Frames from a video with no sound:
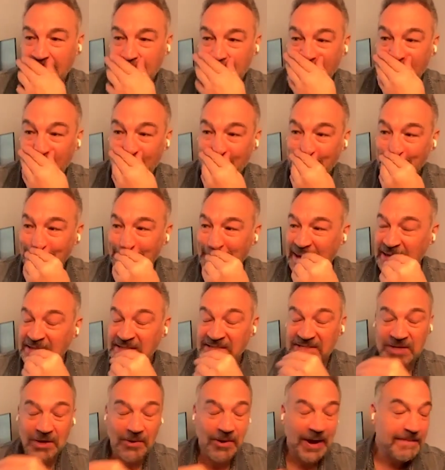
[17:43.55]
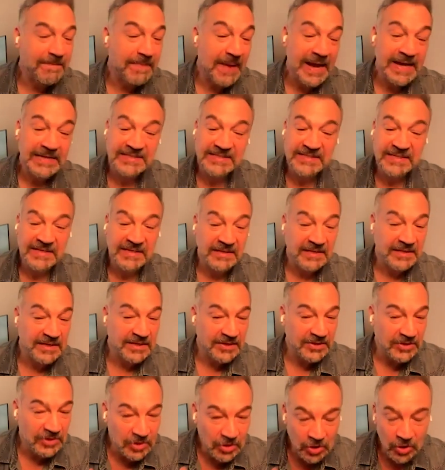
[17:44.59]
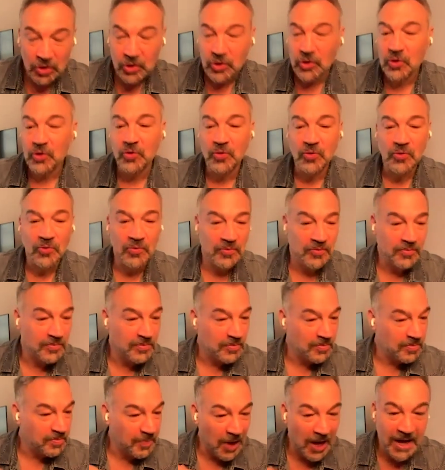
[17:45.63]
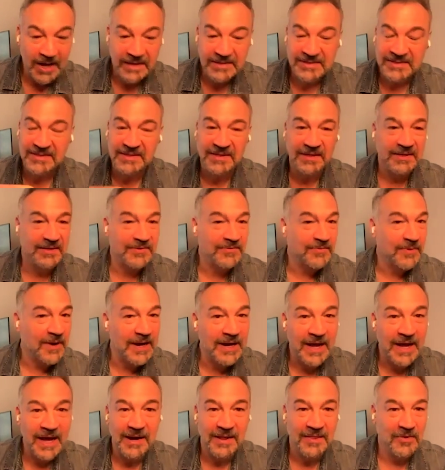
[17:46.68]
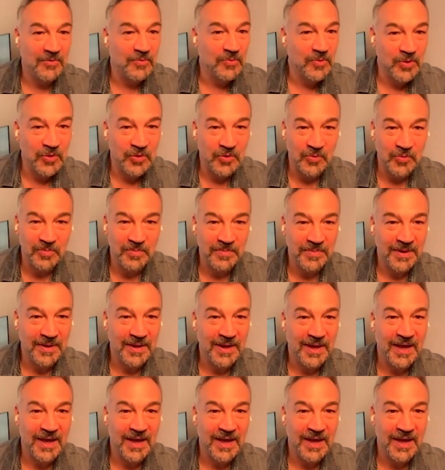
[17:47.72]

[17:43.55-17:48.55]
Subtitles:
And so I basically knew boxing right out of the womb.